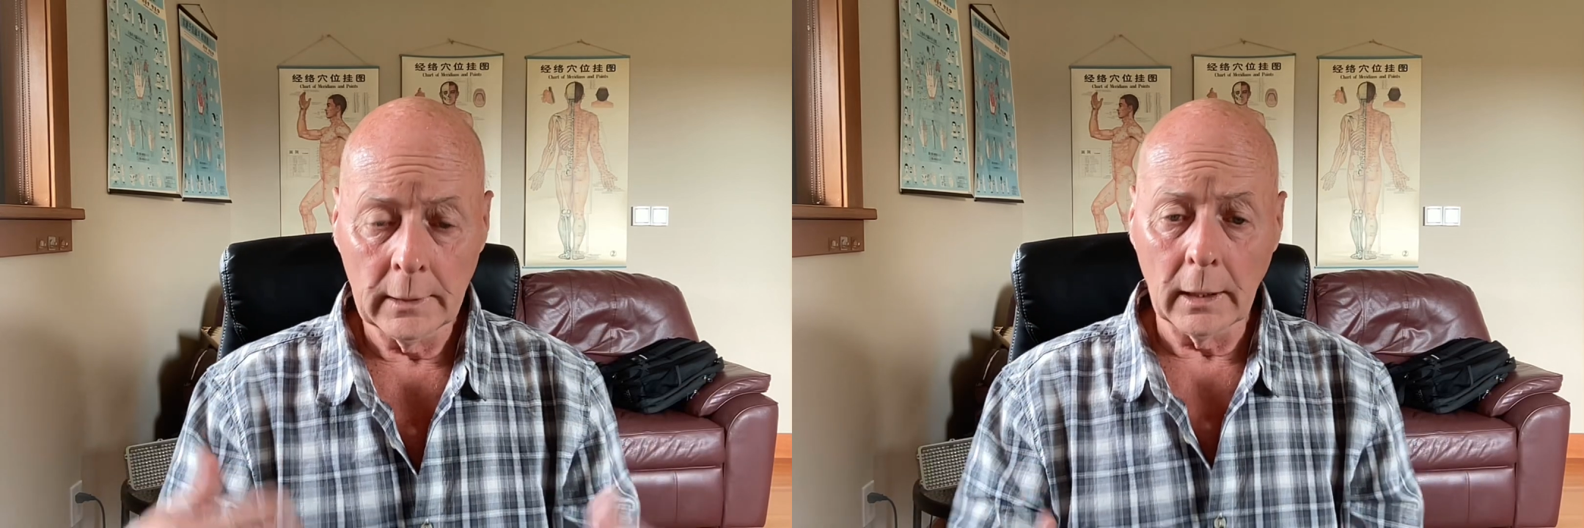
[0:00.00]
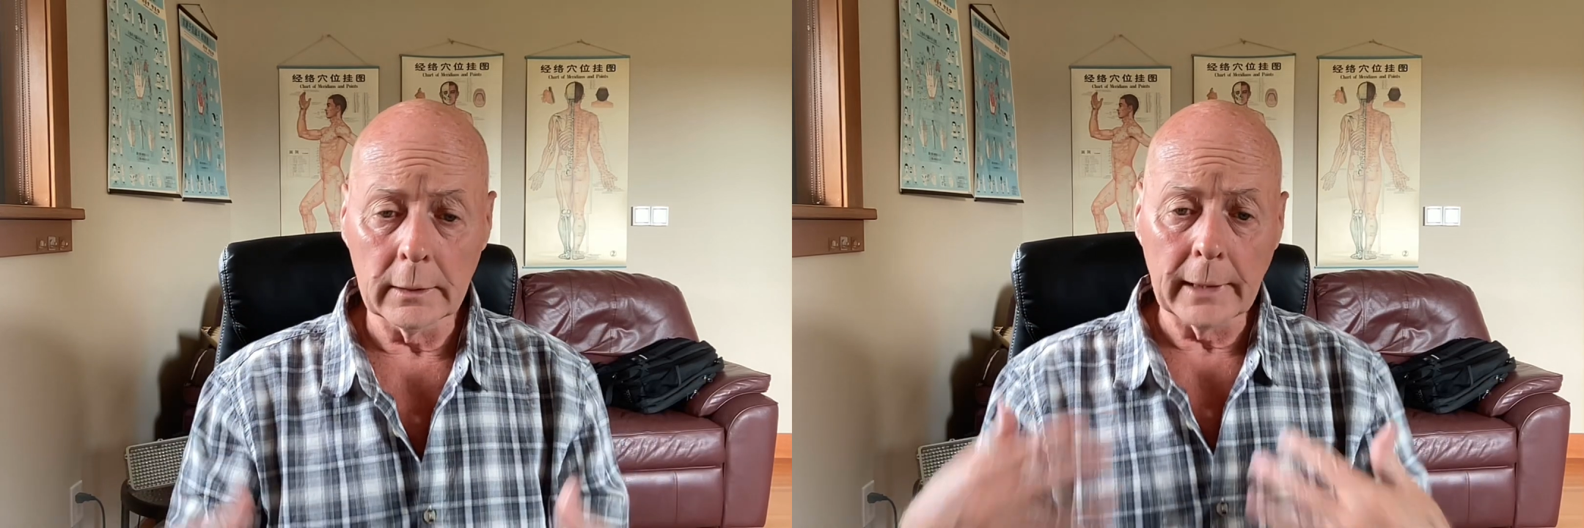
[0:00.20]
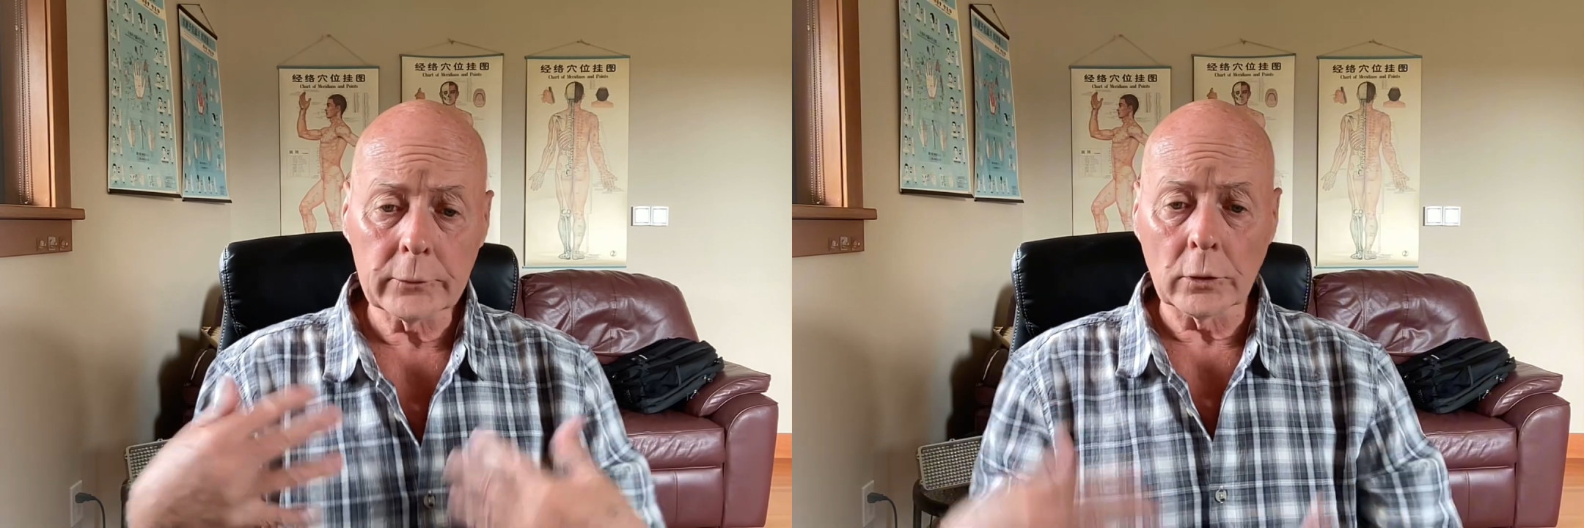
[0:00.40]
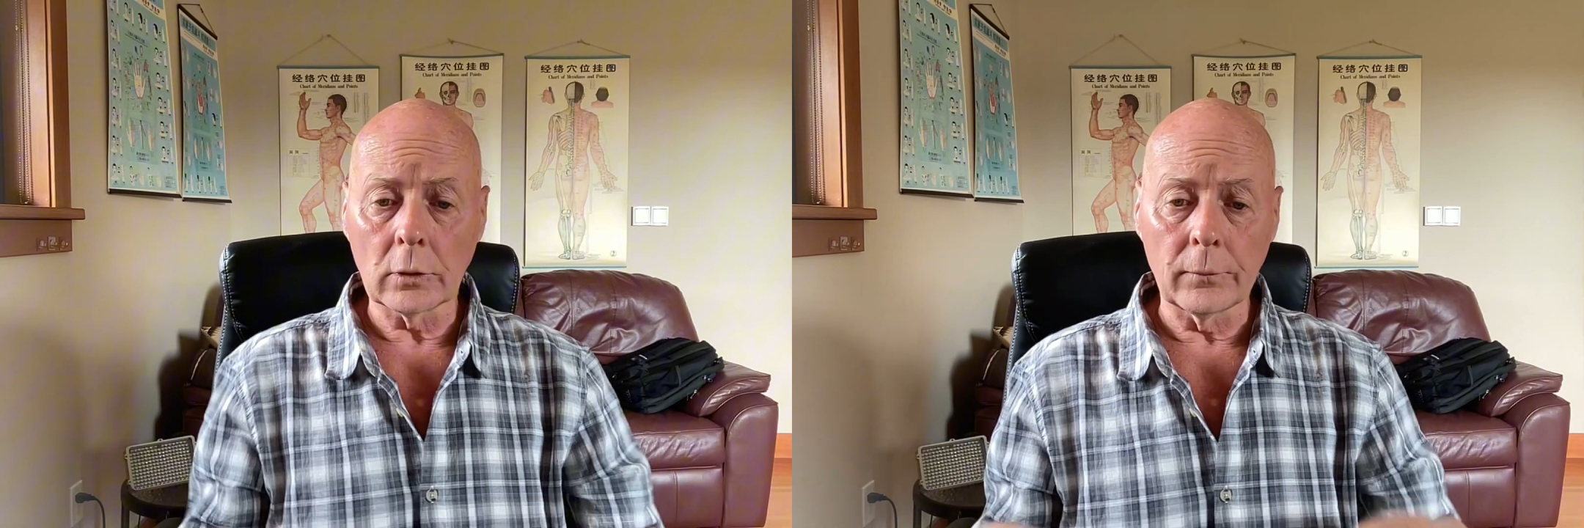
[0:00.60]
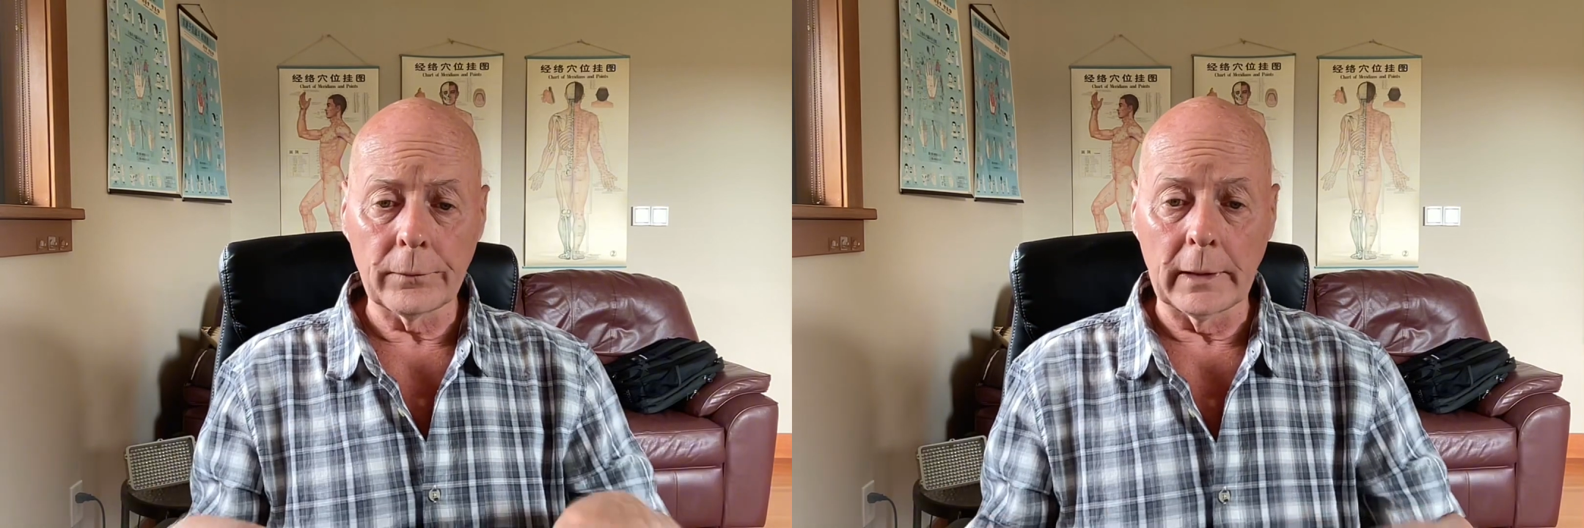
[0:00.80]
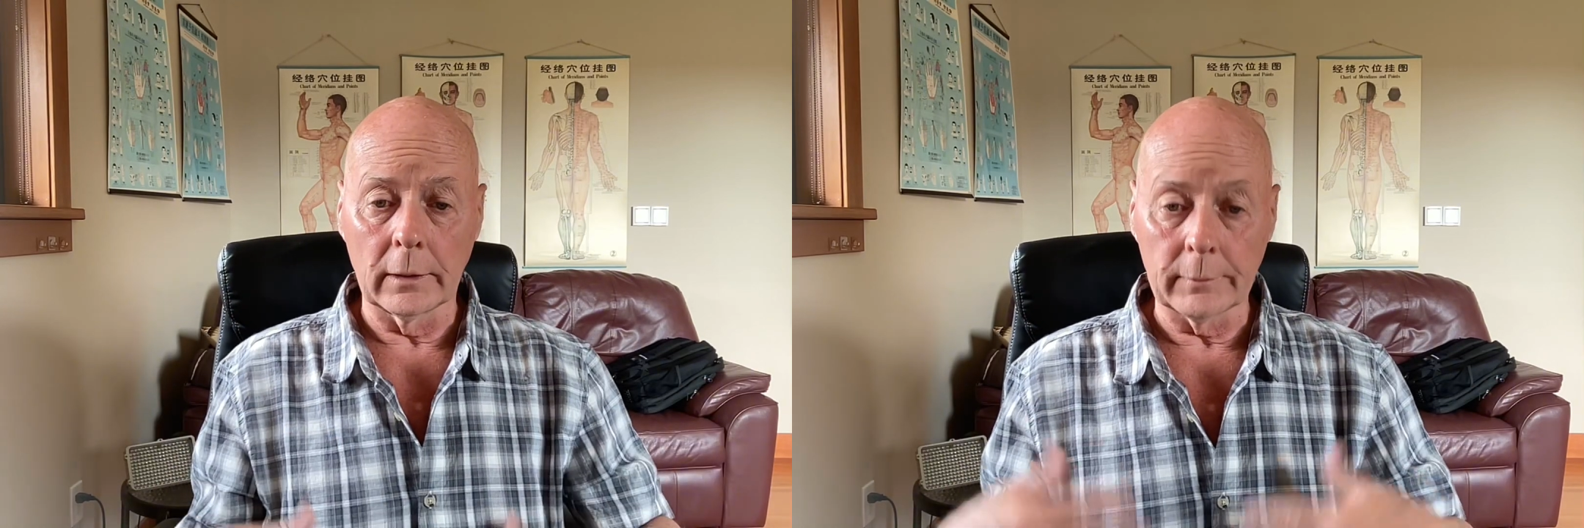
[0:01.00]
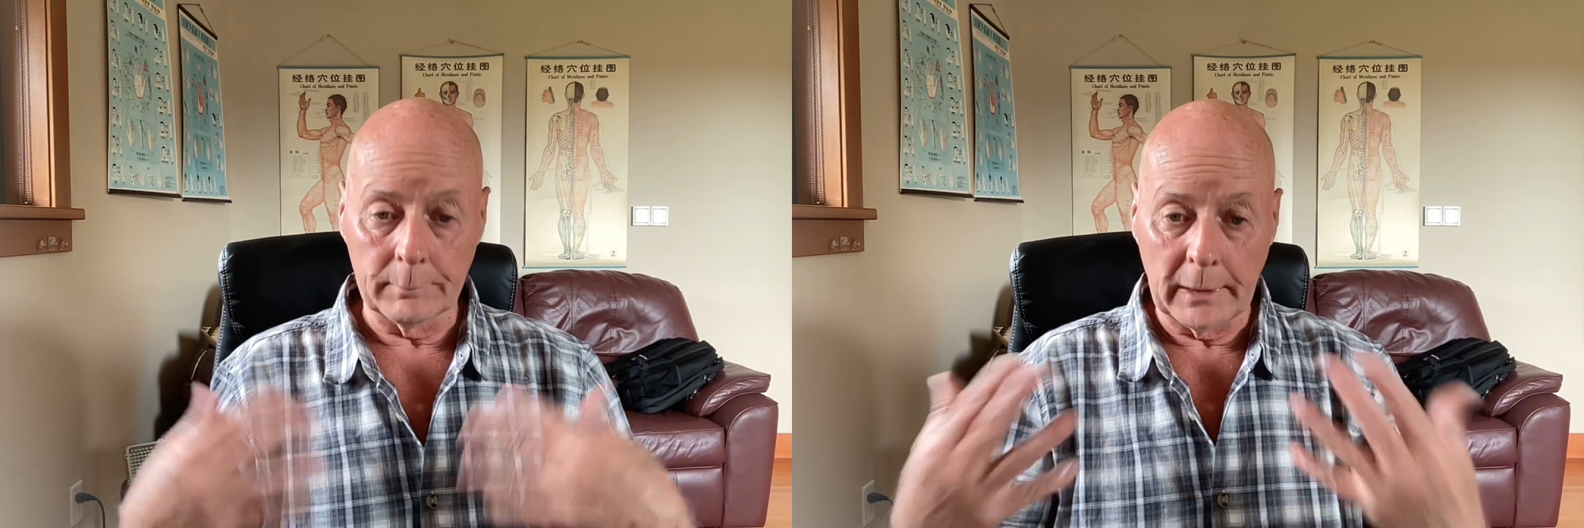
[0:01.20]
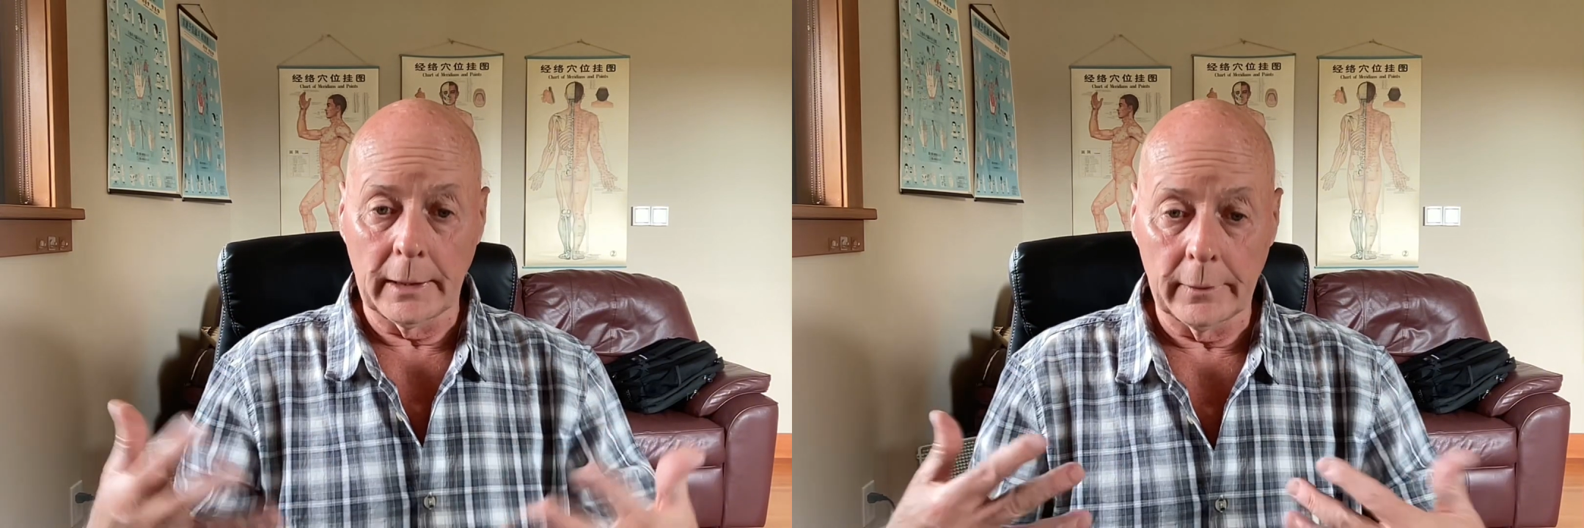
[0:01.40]
electrical
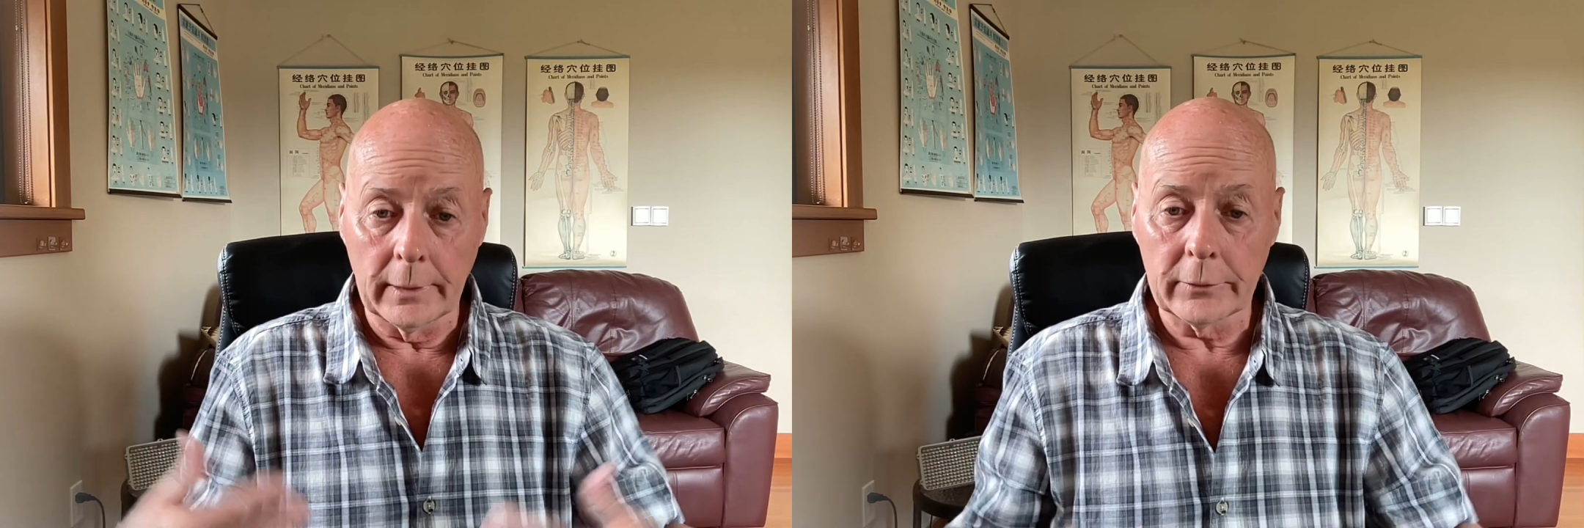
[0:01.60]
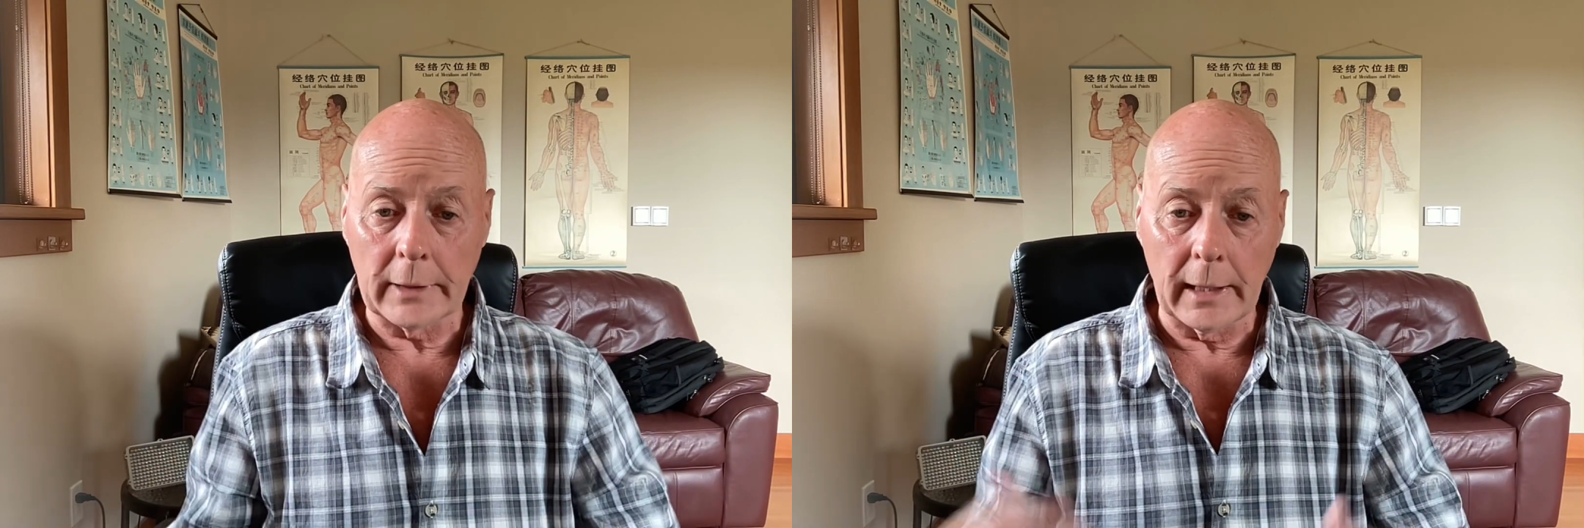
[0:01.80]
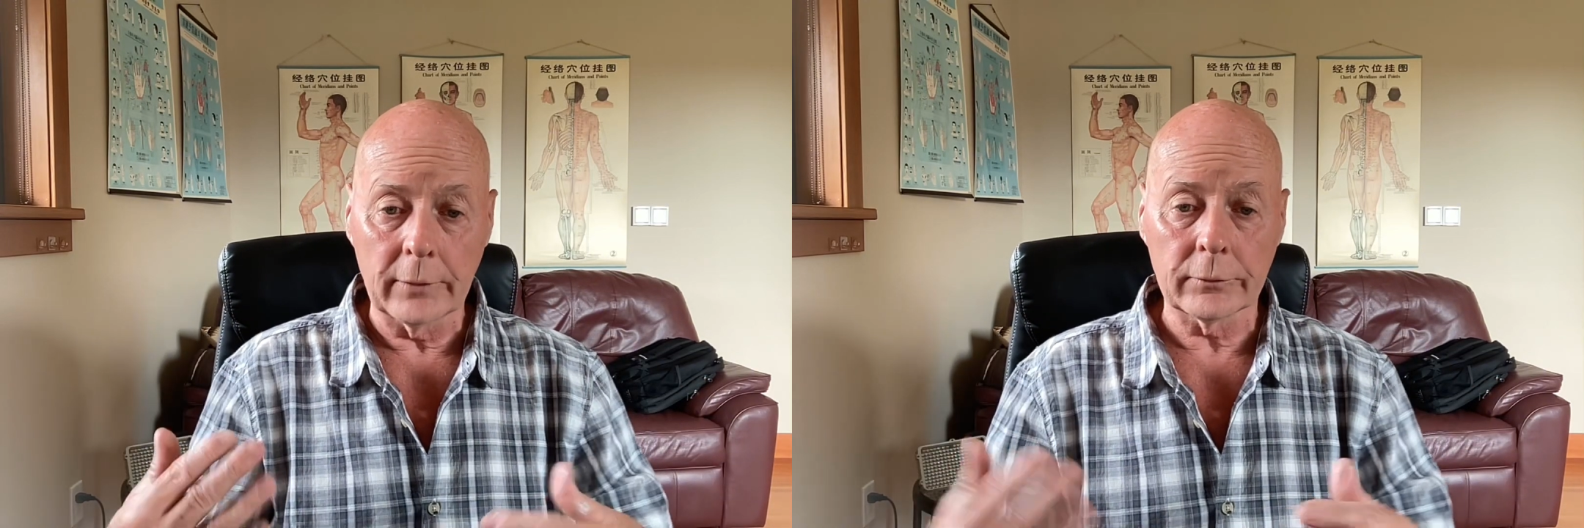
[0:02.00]
field, but in this case,